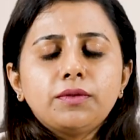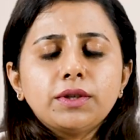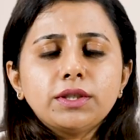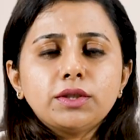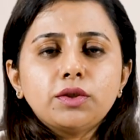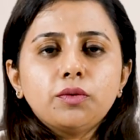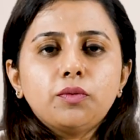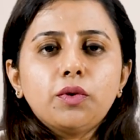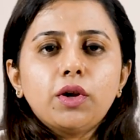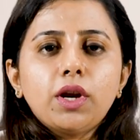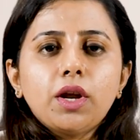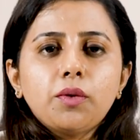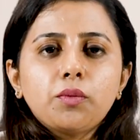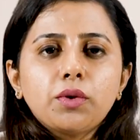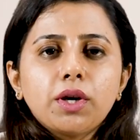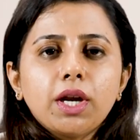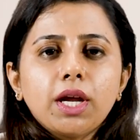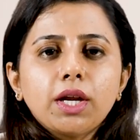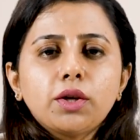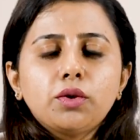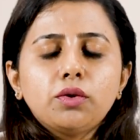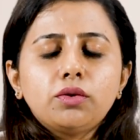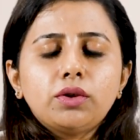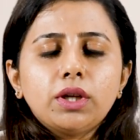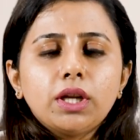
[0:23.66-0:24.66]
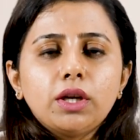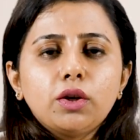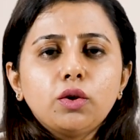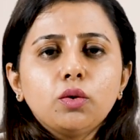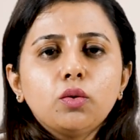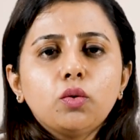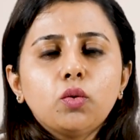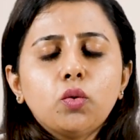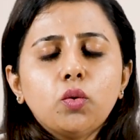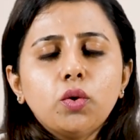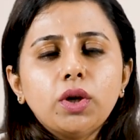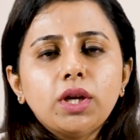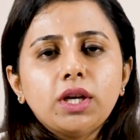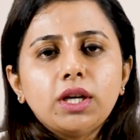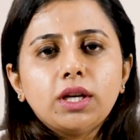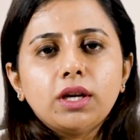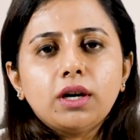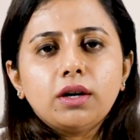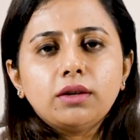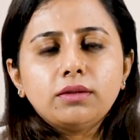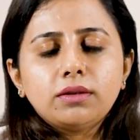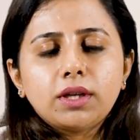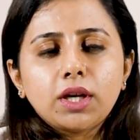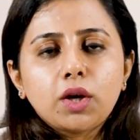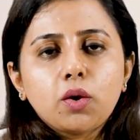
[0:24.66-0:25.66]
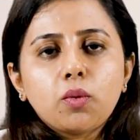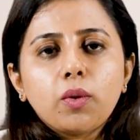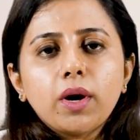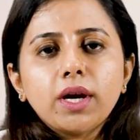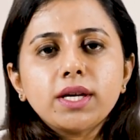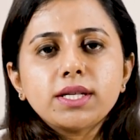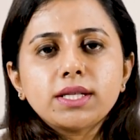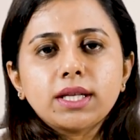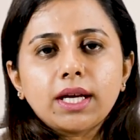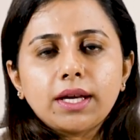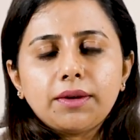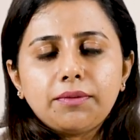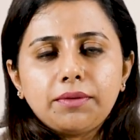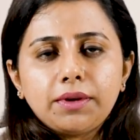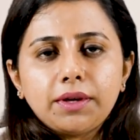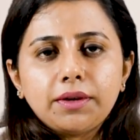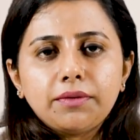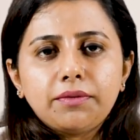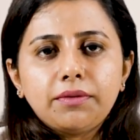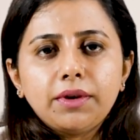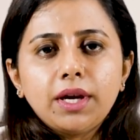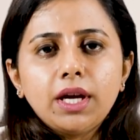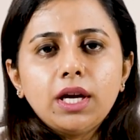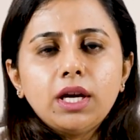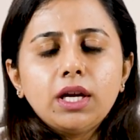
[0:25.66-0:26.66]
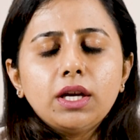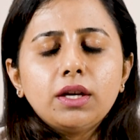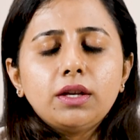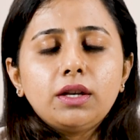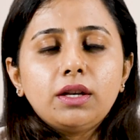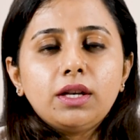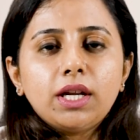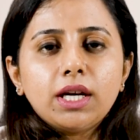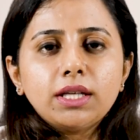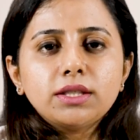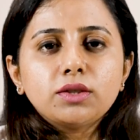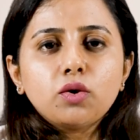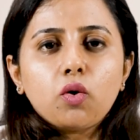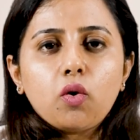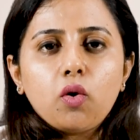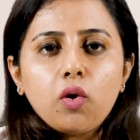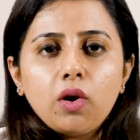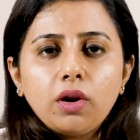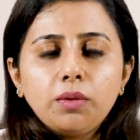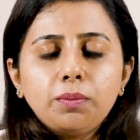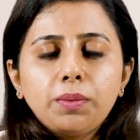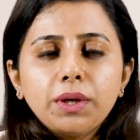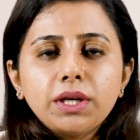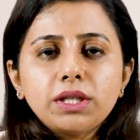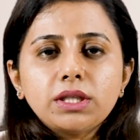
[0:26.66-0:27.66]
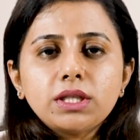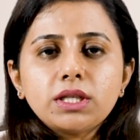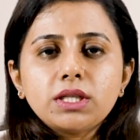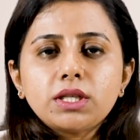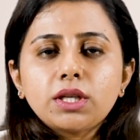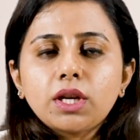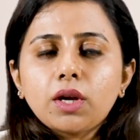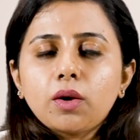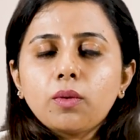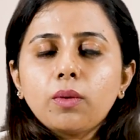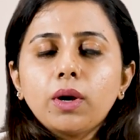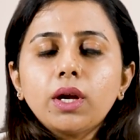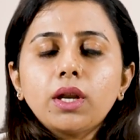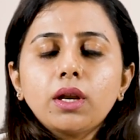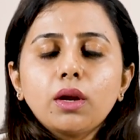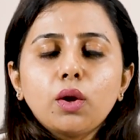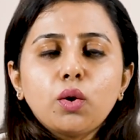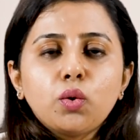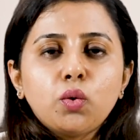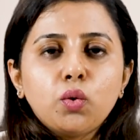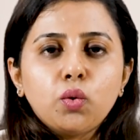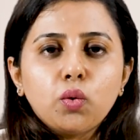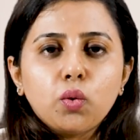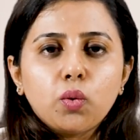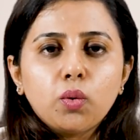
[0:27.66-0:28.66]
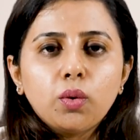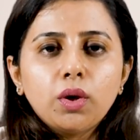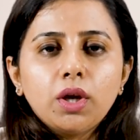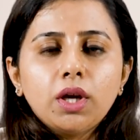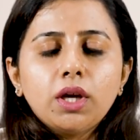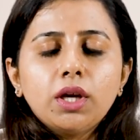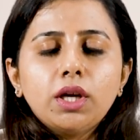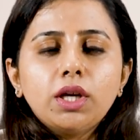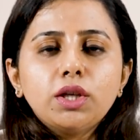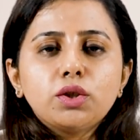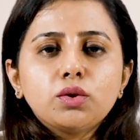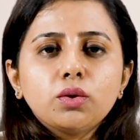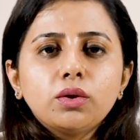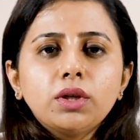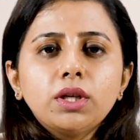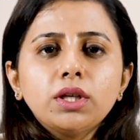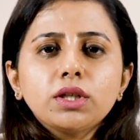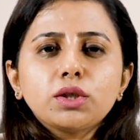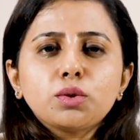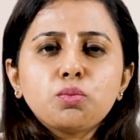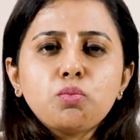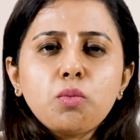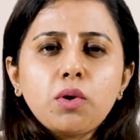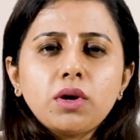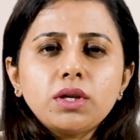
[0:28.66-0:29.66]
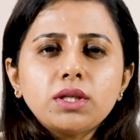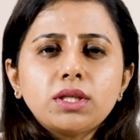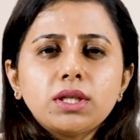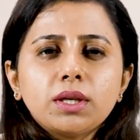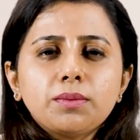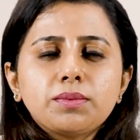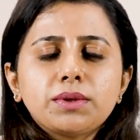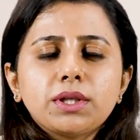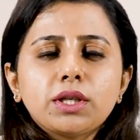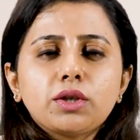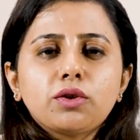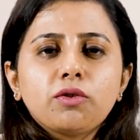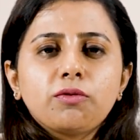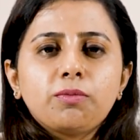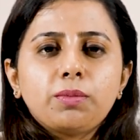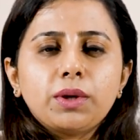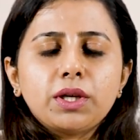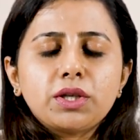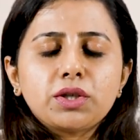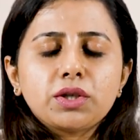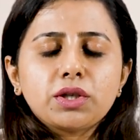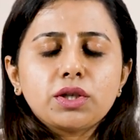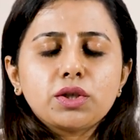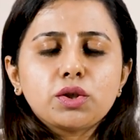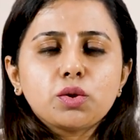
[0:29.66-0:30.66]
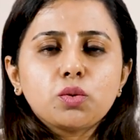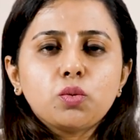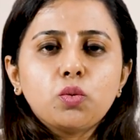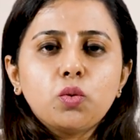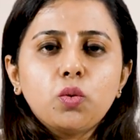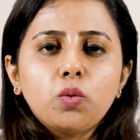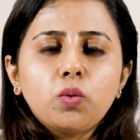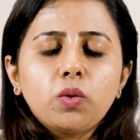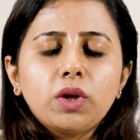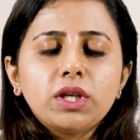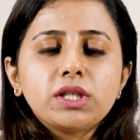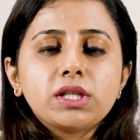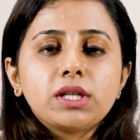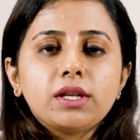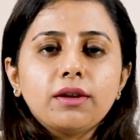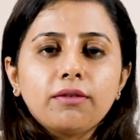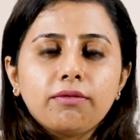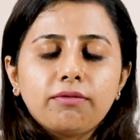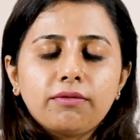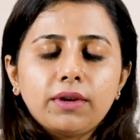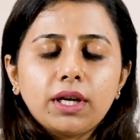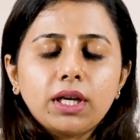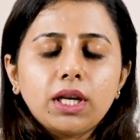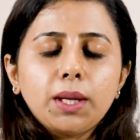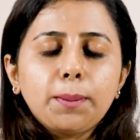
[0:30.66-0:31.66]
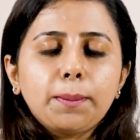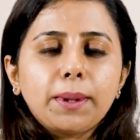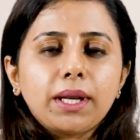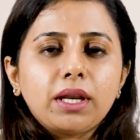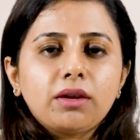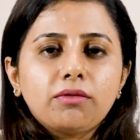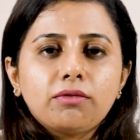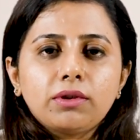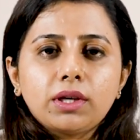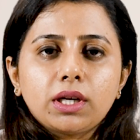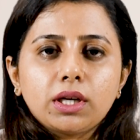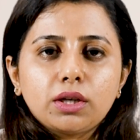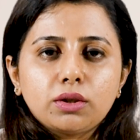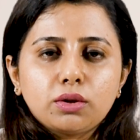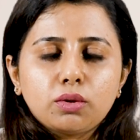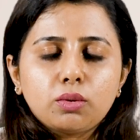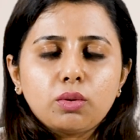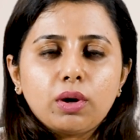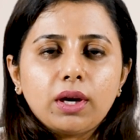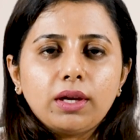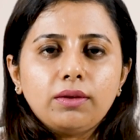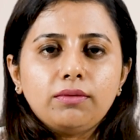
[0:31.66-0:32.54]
First of all, I would like to tell you who requires IVF. Does all patients require? No. It's only a small subset of patients who is definitely benefited through